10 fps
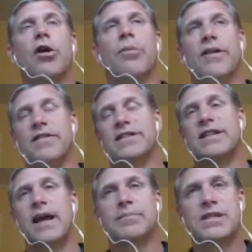But at the
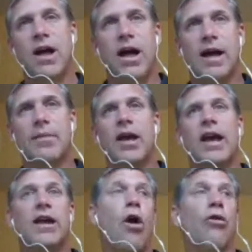same time,
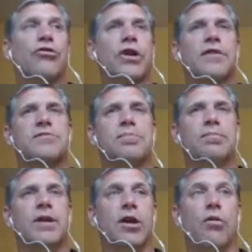it also gives
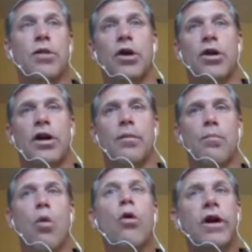
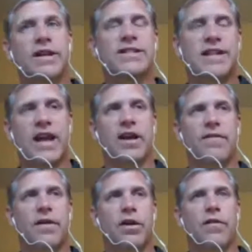more
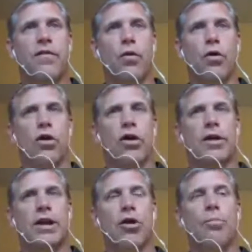incentive for
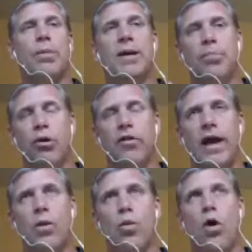people
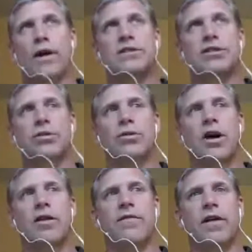that want to
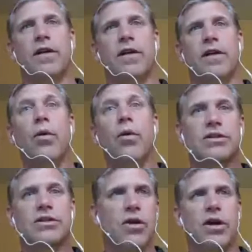kind of like focus
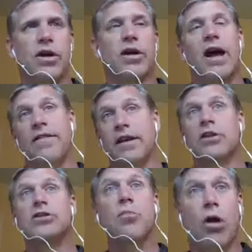on, I think,
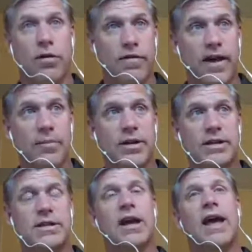smaller
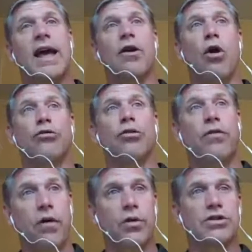families, and also
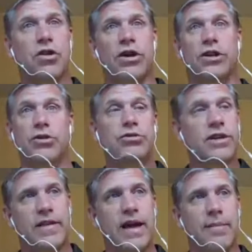focus on using
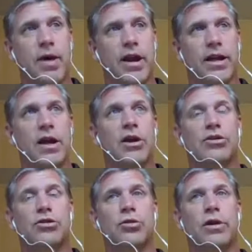that money
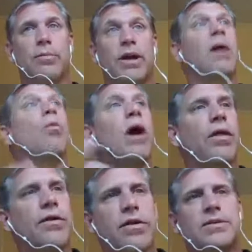to become
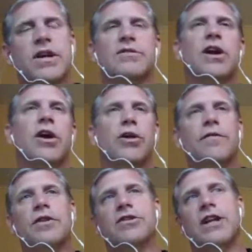wealthier themselves. You
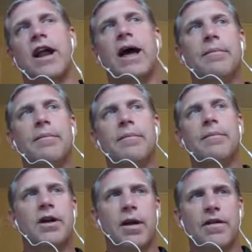have to understand,
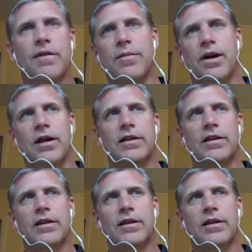I'm coming from
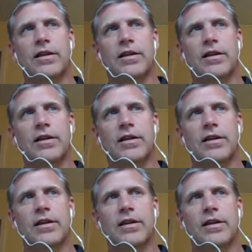a libertarian
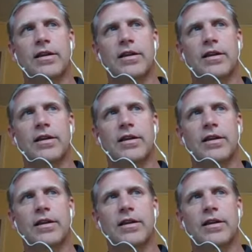perspective. I don't
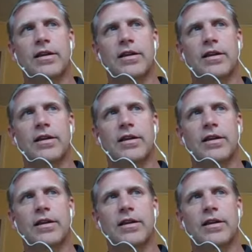want to wipe out
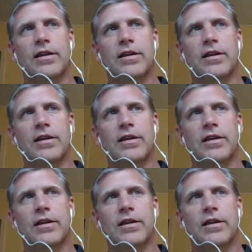capitalism.
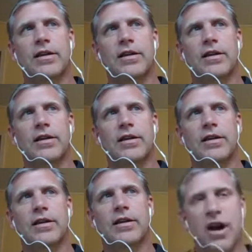I want
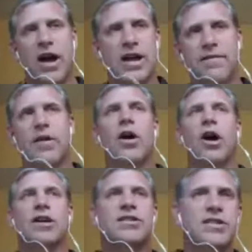capitalism to thrive
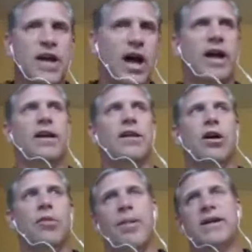
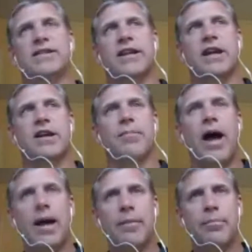aside a basic
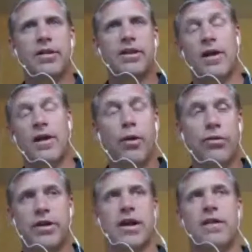income. I believe that
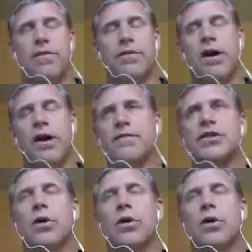both can thrive.